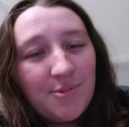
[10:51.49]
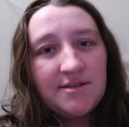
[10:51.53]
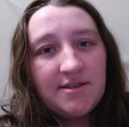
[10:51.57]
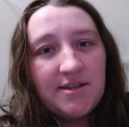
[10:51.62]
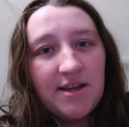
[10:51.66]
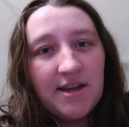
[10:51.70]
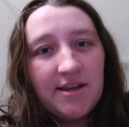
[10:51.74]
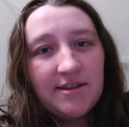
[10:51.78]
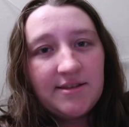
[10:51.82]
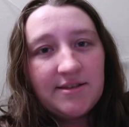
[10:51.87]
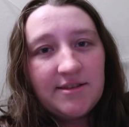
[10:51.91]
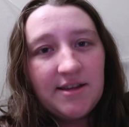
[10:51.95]

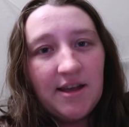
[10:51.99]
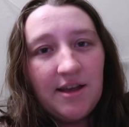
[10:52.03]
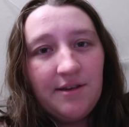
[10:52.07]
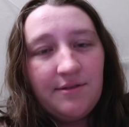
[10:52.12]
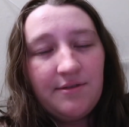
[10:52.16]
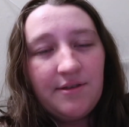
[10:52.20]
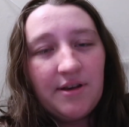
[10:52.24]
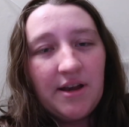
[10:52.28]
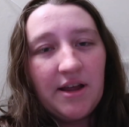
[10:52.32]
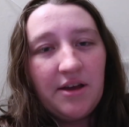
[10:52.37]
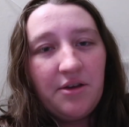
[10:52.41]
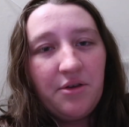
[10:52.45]
Stay
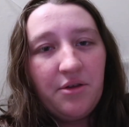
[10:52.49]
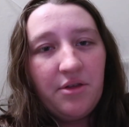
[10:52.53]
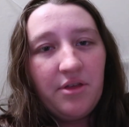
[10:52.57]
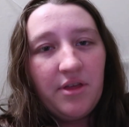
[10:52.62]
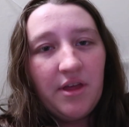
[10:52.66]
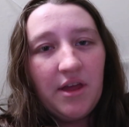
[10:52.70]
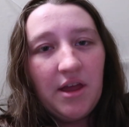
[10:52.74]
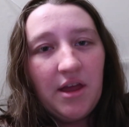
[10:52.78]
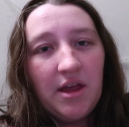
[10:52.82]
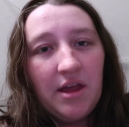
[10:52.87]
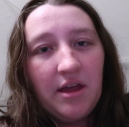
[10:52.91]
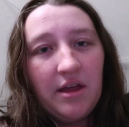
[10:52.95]
safe and
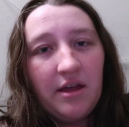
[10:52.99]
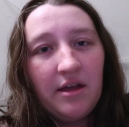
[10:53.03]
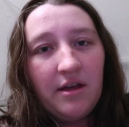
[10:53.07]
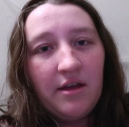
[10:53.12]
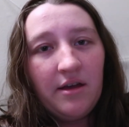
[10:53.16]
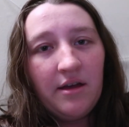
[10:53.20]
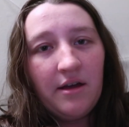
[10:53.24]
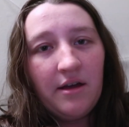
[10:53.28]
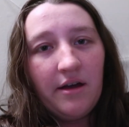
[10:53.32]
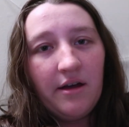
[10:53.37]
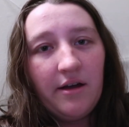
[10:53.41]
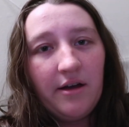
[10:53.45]
healthy,
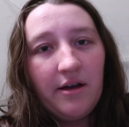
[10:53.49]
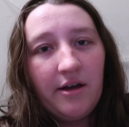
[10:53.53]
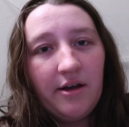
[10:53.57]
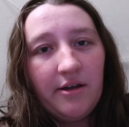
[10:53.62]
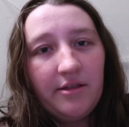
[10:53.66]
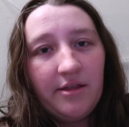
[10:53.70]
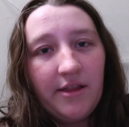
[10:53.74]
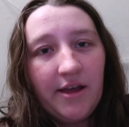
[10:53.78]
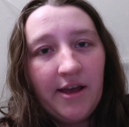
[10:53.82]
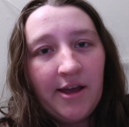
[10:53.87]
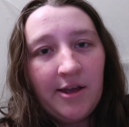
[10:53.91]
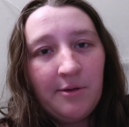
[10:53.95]

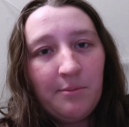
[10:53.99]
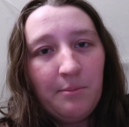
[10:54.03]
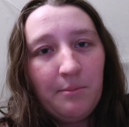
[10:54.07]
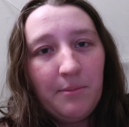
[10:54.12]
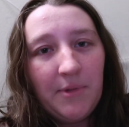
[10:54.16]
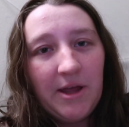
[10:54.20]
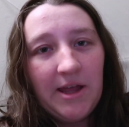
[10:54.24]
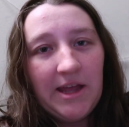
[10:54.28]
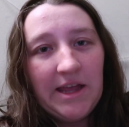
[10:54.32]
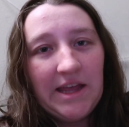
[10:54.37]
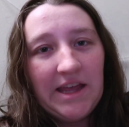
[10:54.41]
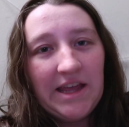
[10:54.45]
unlike
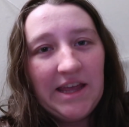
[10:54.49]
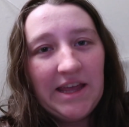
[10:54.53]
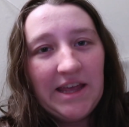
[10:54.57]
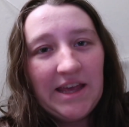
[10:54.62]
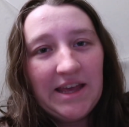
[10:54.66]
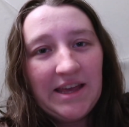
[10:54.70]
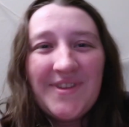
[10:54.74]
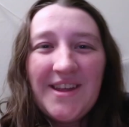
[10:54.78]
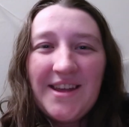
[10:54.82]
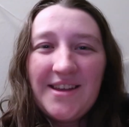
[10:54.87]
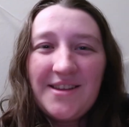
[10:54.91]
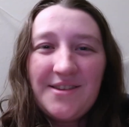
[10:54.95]

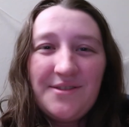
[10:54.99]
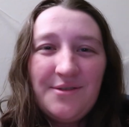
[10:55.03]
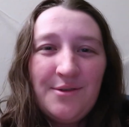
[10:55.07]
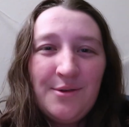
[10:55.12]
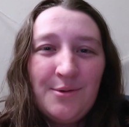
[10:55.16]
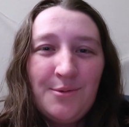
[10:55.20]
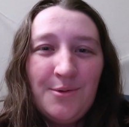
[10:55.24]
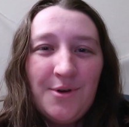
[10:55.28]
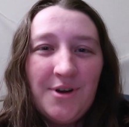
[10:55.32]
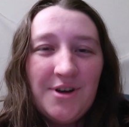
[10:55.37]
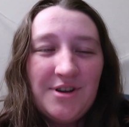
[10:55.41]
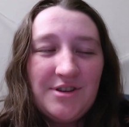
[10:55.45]
me. Thanks for
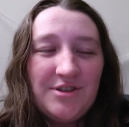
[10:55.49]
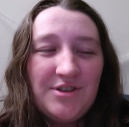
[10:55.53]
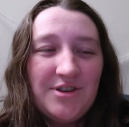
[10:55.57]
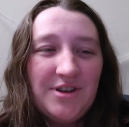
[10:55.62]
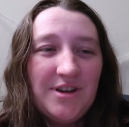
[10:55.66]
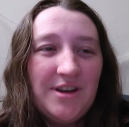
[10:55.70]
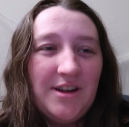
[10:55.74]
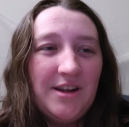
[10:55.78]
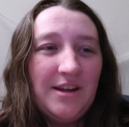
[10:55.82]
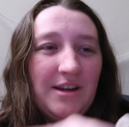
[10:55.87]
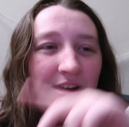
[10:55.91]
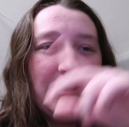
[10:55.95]

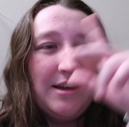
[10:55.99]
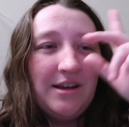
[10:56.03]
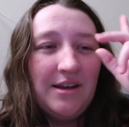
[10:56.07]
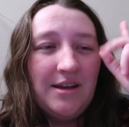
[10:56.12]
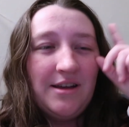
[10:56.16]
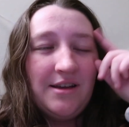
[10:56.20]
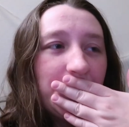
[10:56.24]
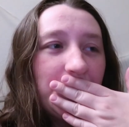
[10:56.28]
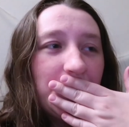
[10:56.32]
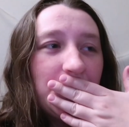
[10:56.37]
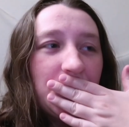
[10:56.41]
watching.